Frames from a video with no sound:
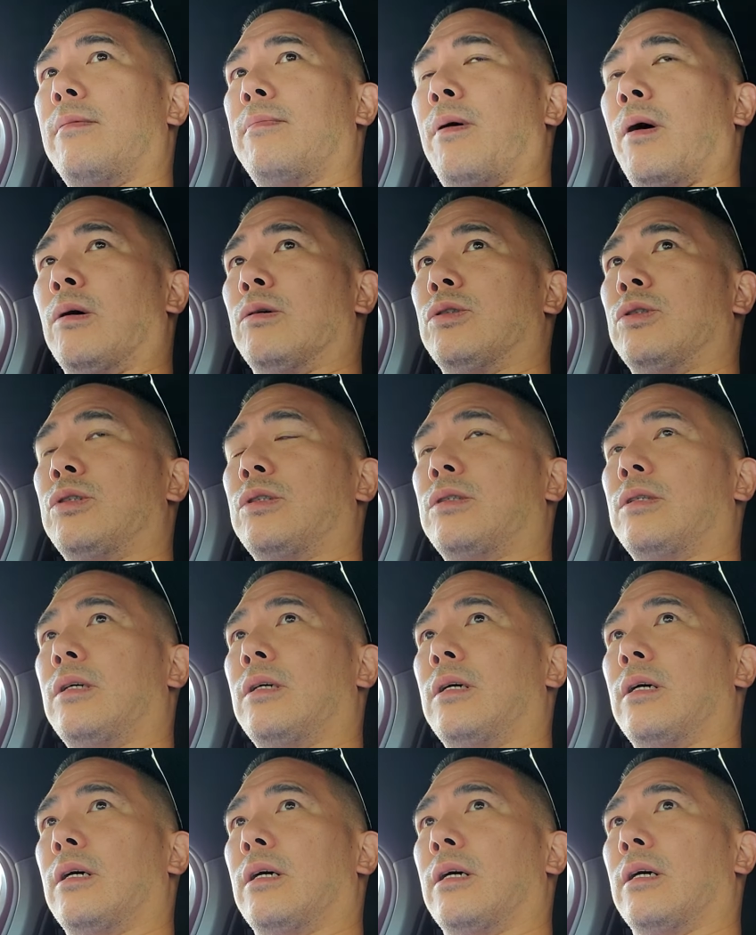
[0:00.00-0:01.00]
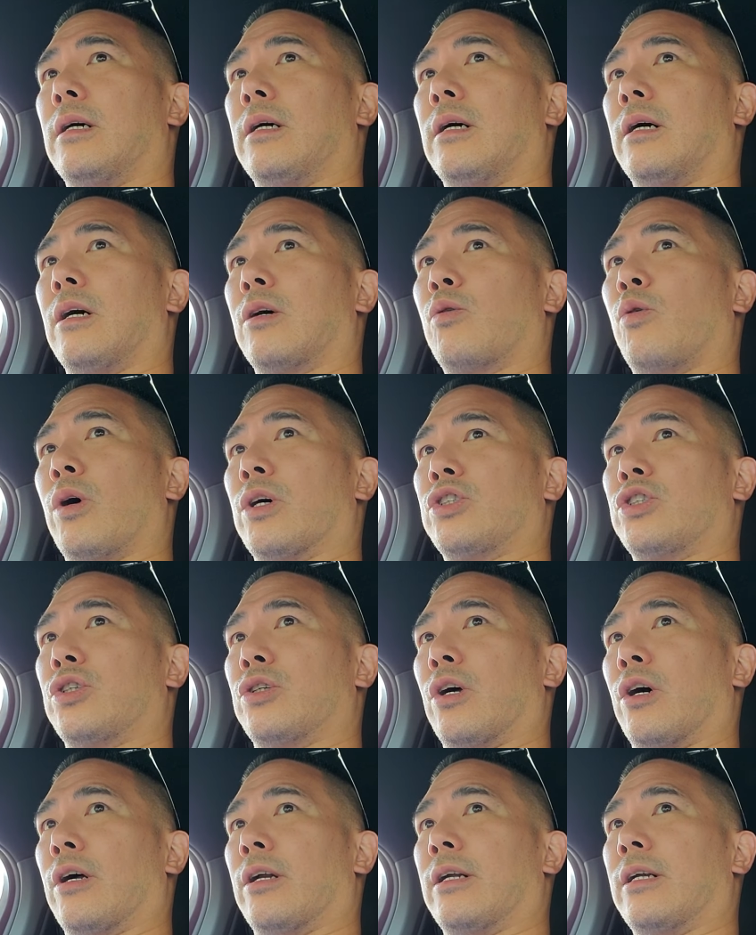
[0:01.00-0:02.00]
posed a
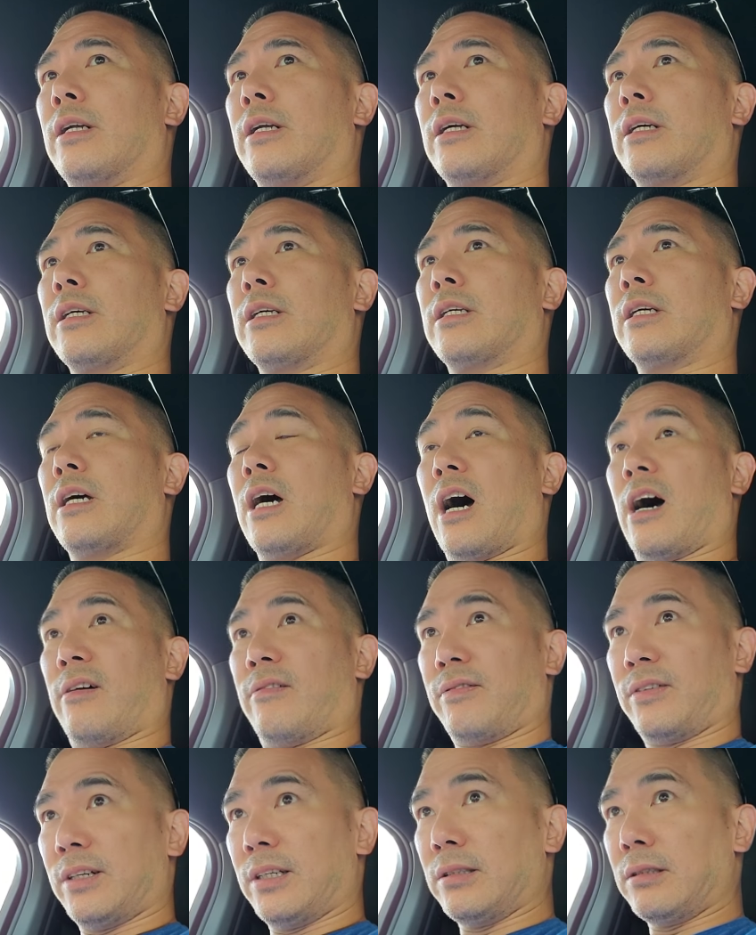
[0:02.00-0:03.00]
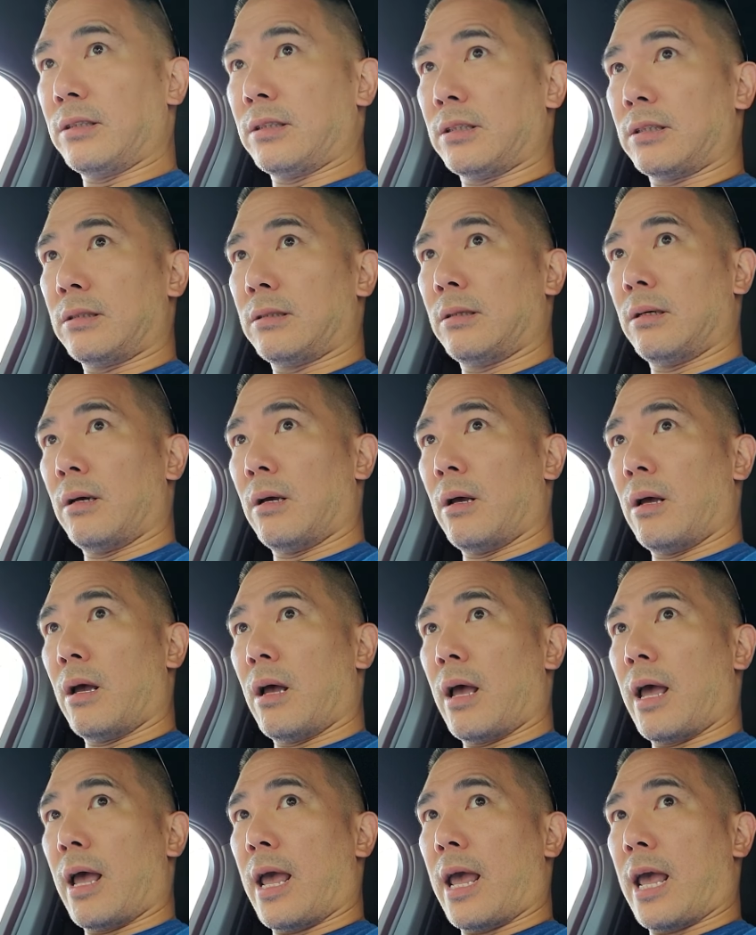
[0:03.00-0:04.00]
question on confidence,
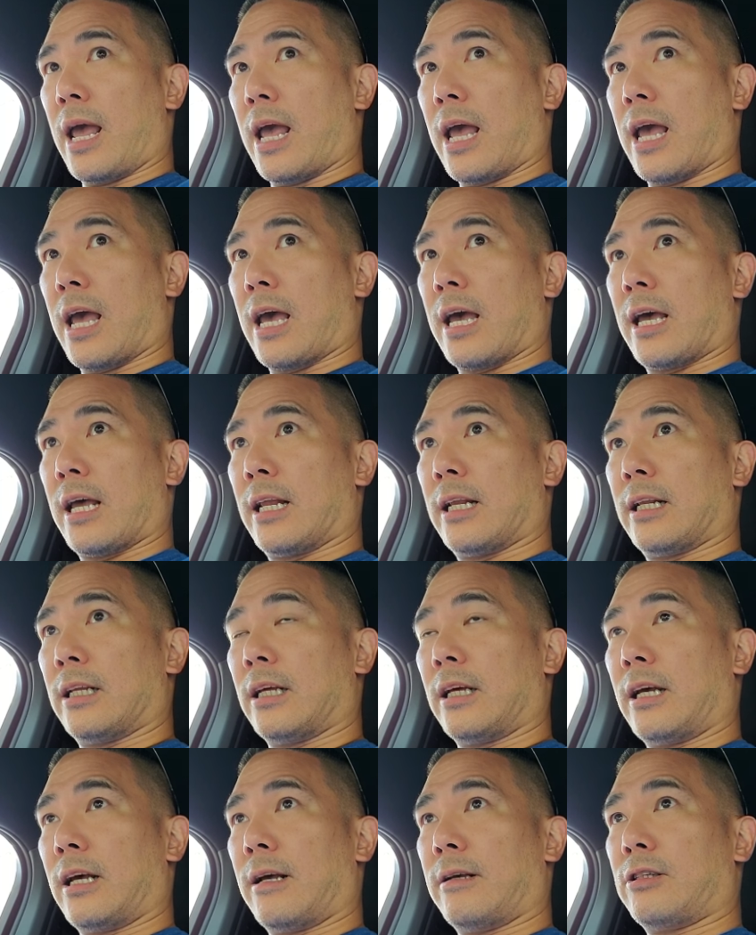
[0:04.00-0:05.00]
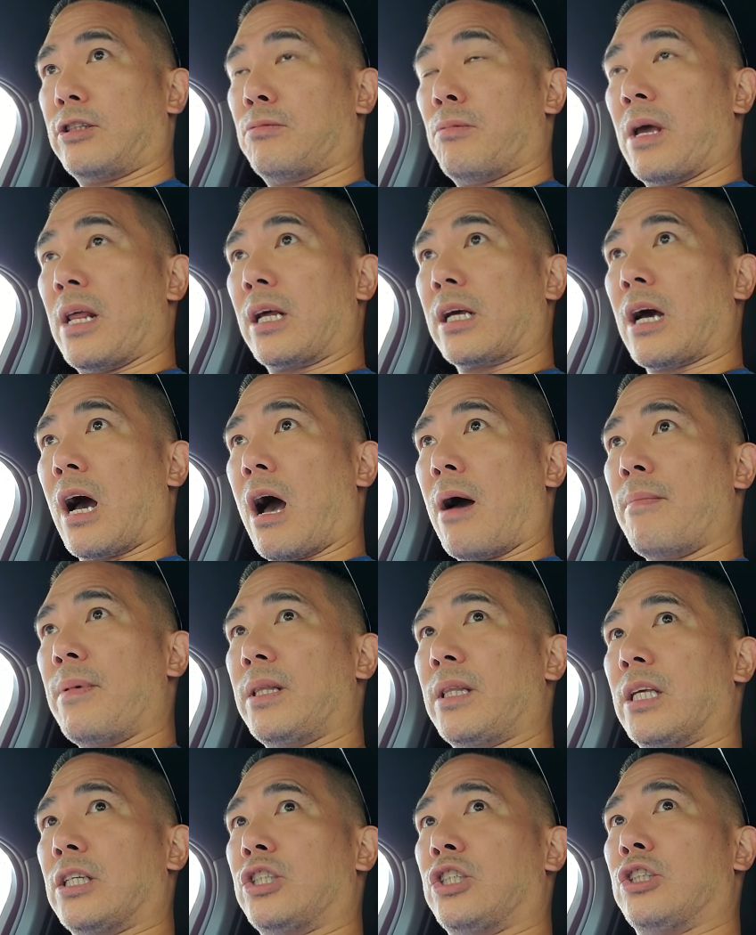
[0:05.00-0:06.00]
and she made a
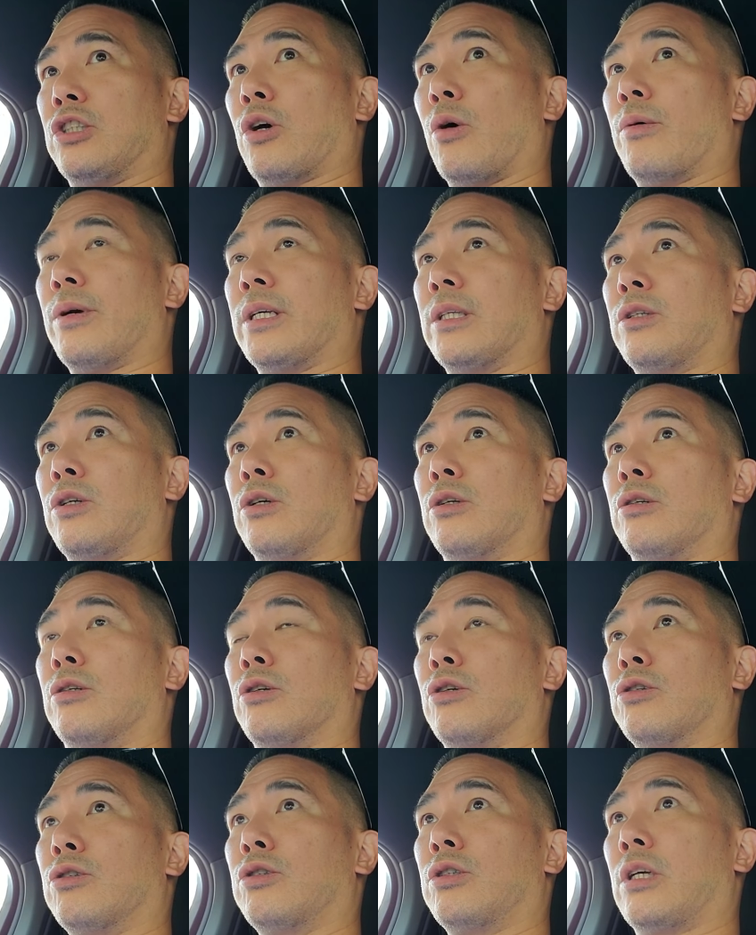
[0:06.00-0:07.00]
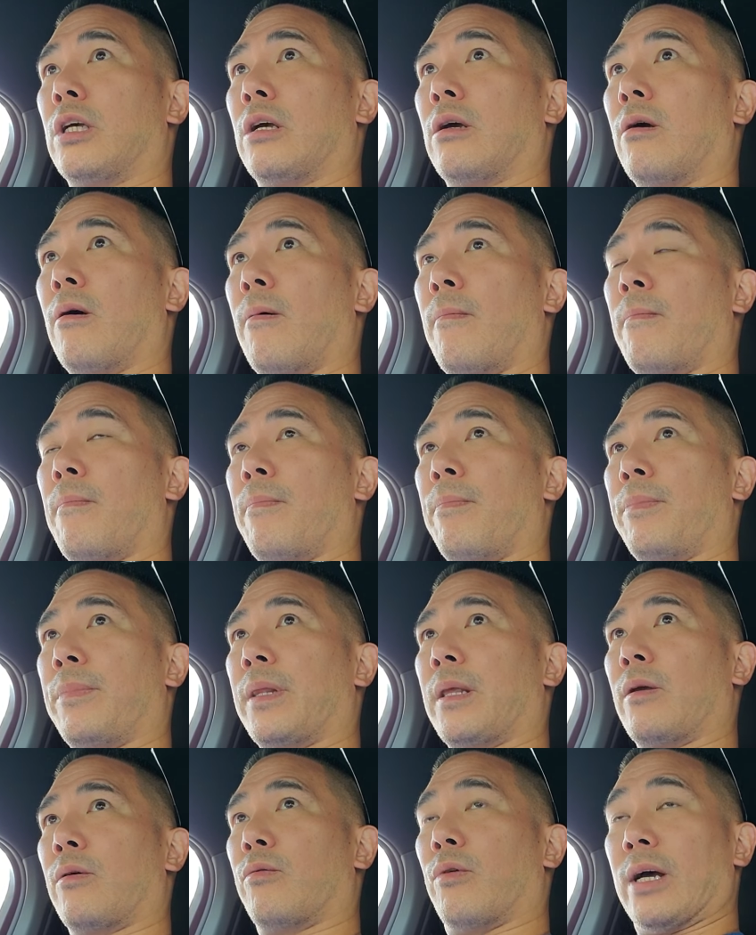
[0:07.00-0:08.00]
comment that she's going into a nursing
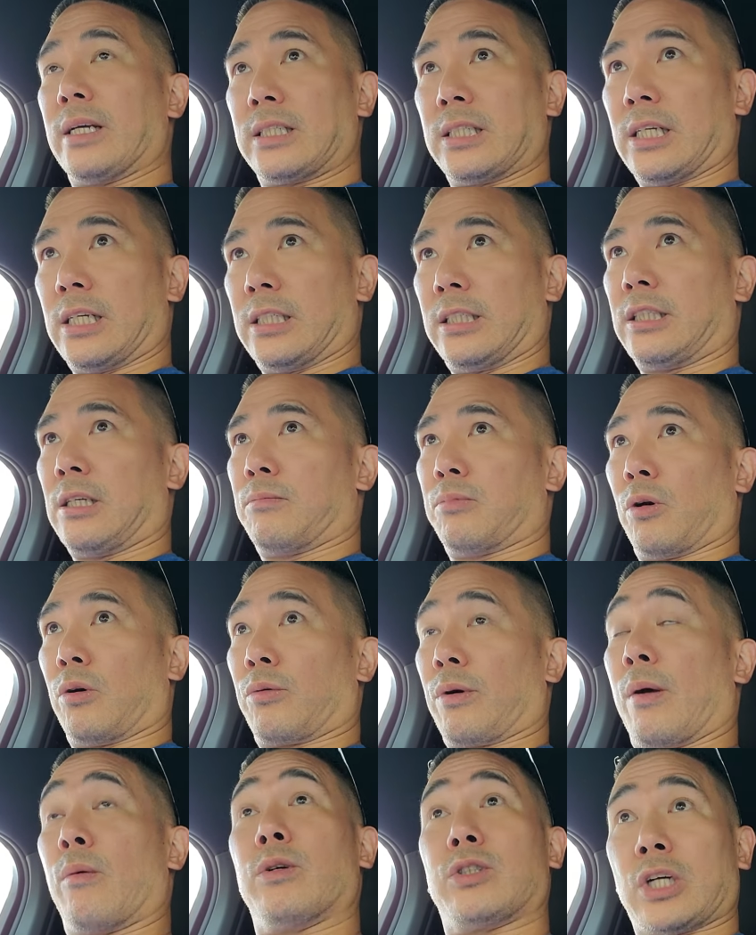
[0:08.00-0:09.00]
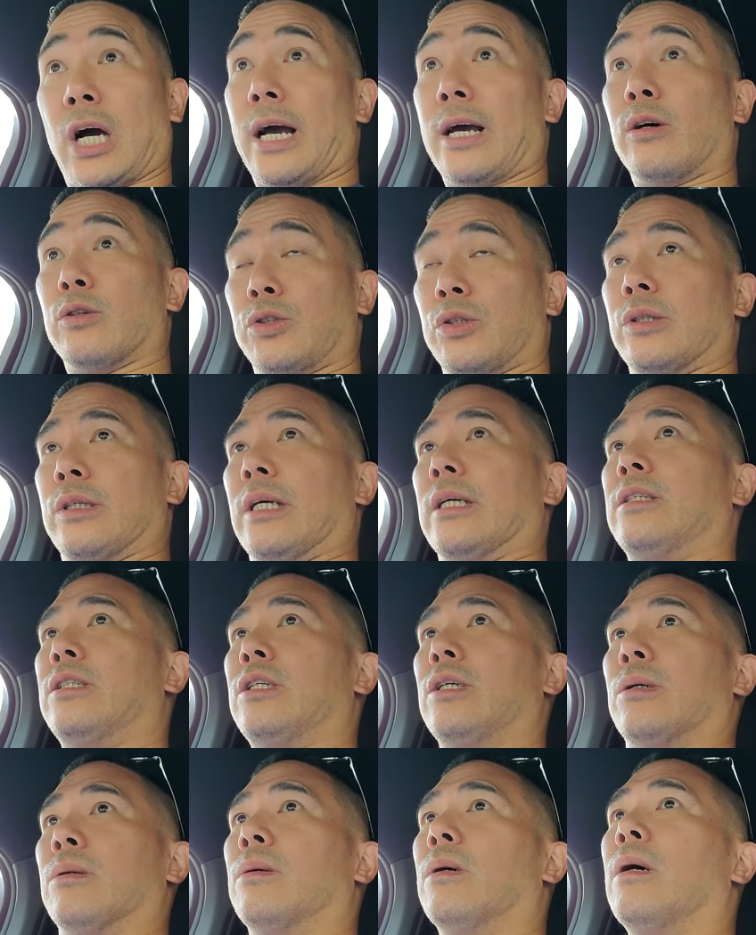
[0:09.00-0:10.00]
residency program, which I also did
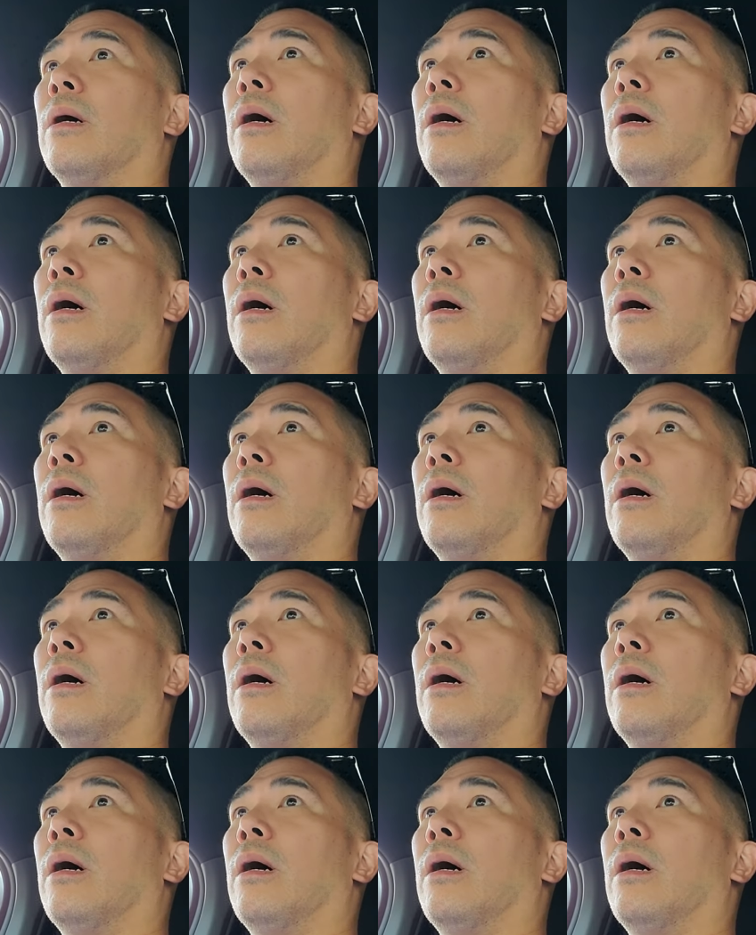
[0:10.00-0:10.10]
too.